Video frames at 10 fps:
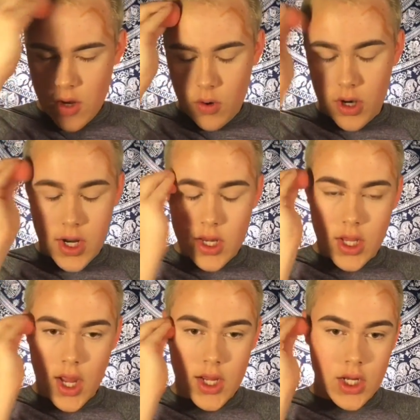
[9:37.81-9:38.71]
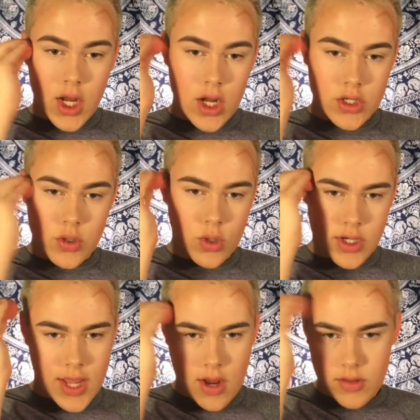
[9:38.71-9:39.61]
or any kind of contour
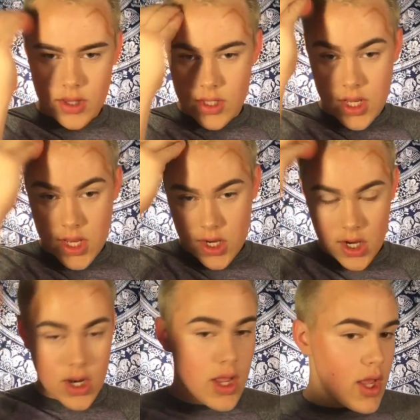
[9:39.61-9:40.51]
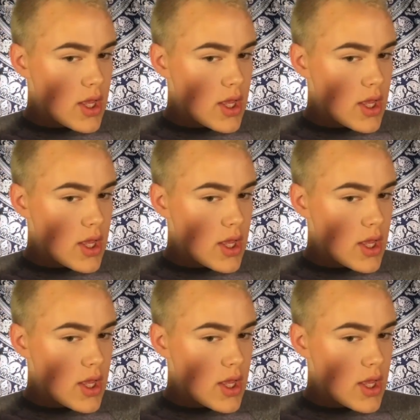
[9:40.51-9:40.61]
down here